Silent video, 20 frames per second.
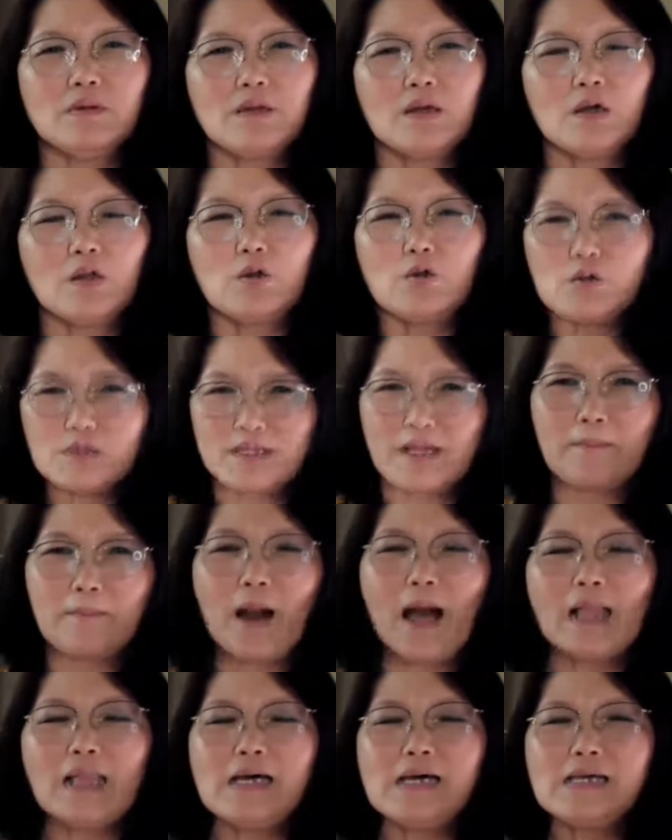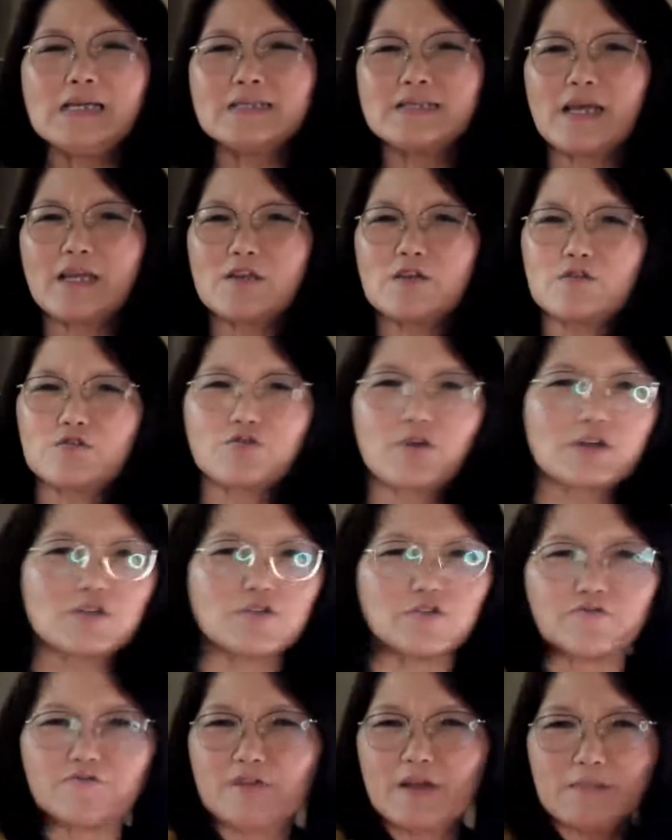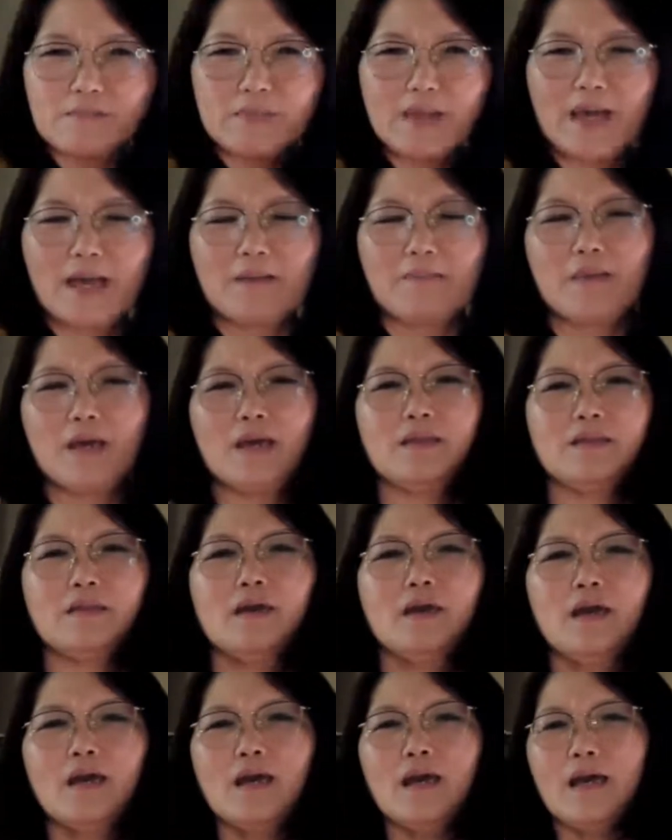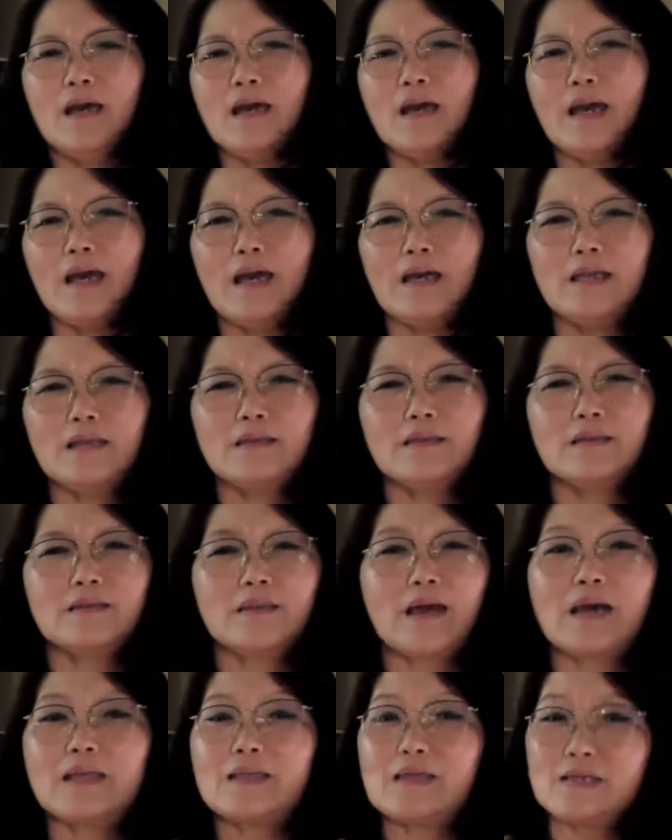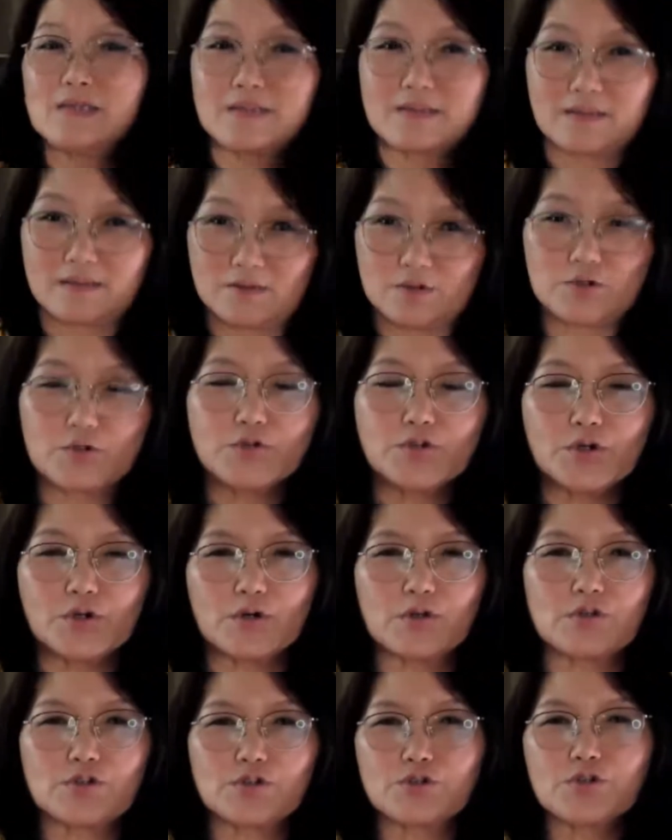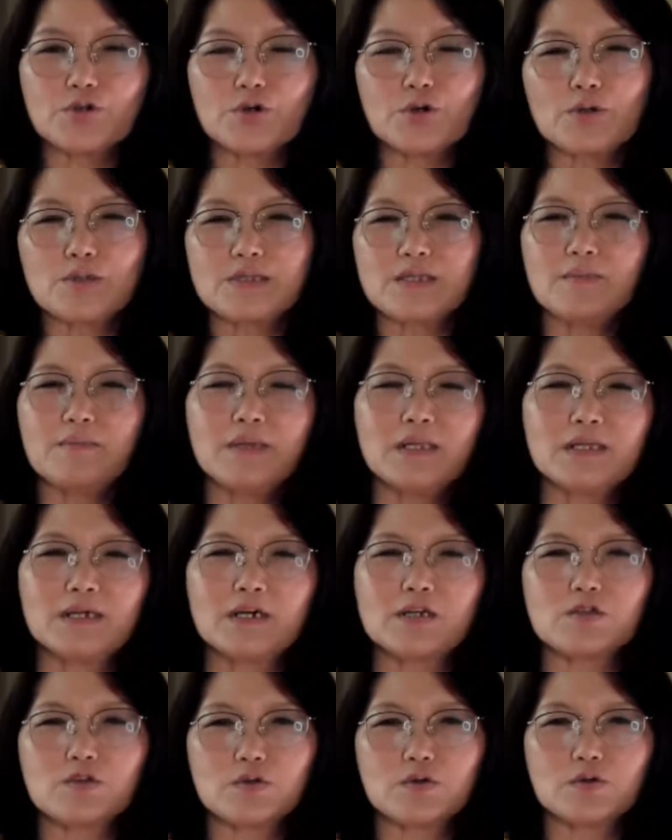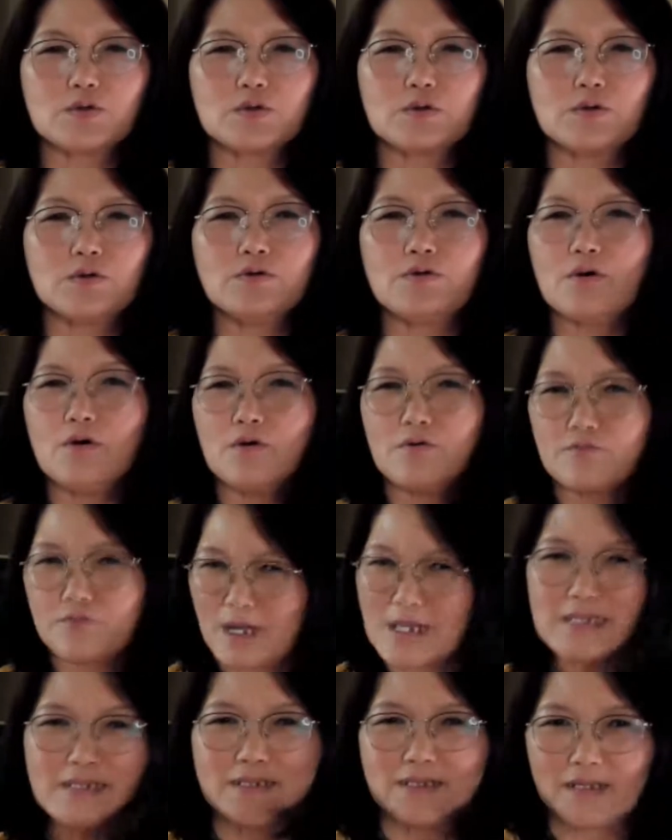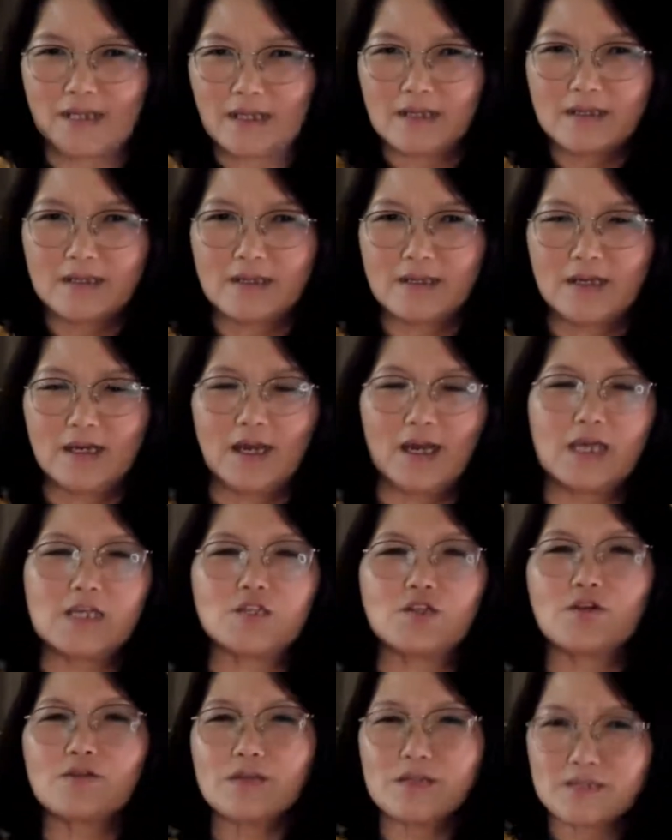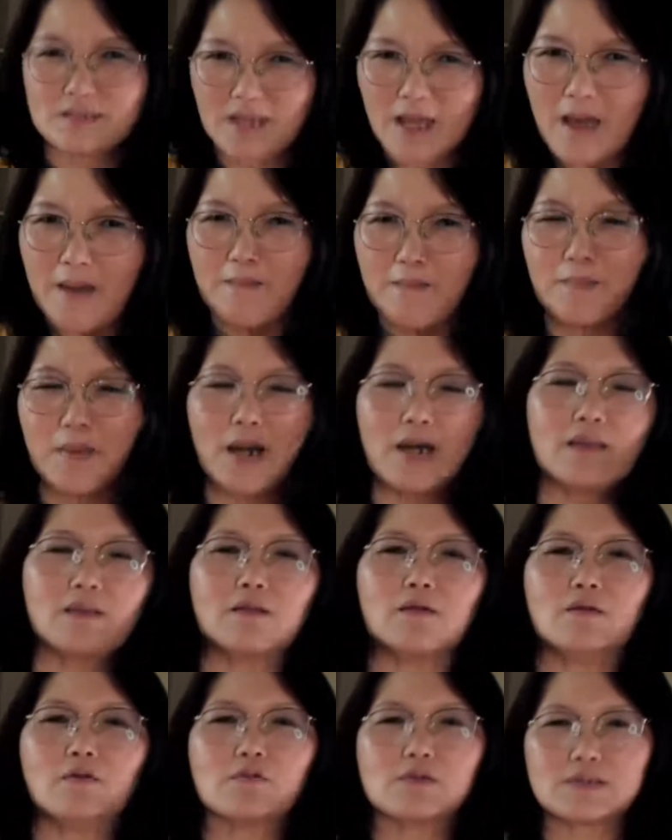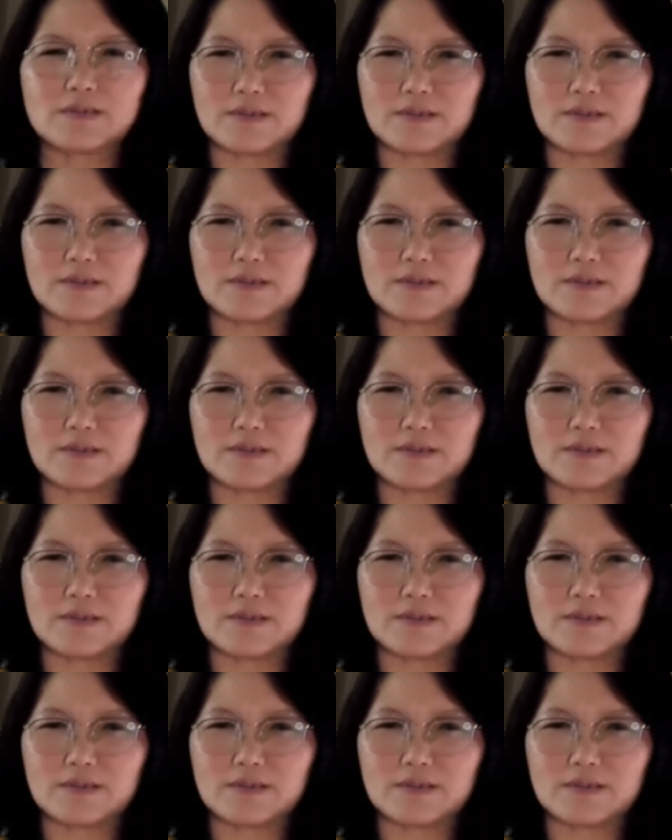lose their balance, and you try to flip them, and that is Judo. Judo similar to wrestling. It's not the same, but looks